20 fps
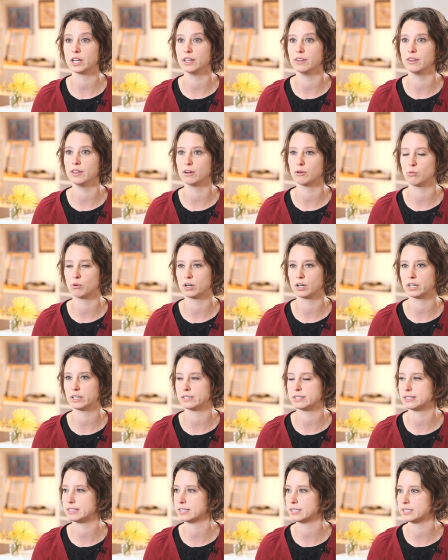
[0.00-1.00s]
And their work
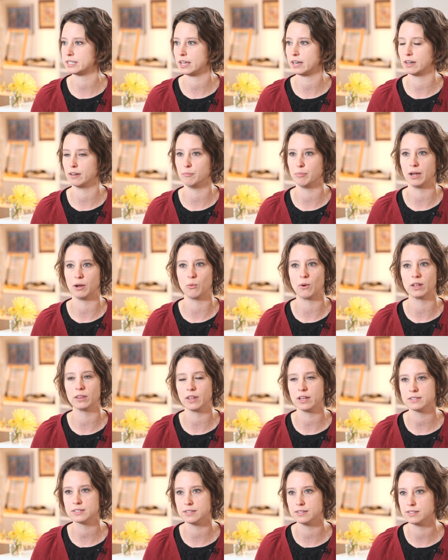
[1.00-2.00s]
is dictated by what
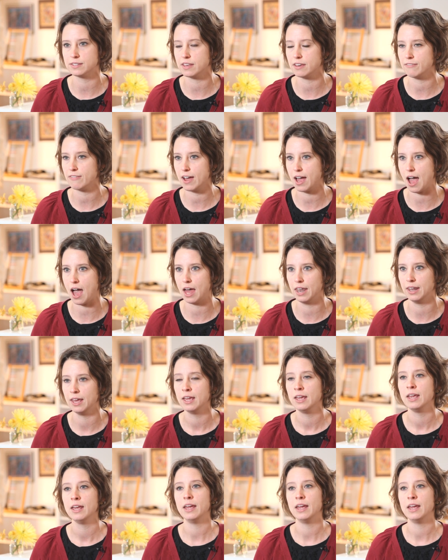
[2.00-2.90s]
lessons they've had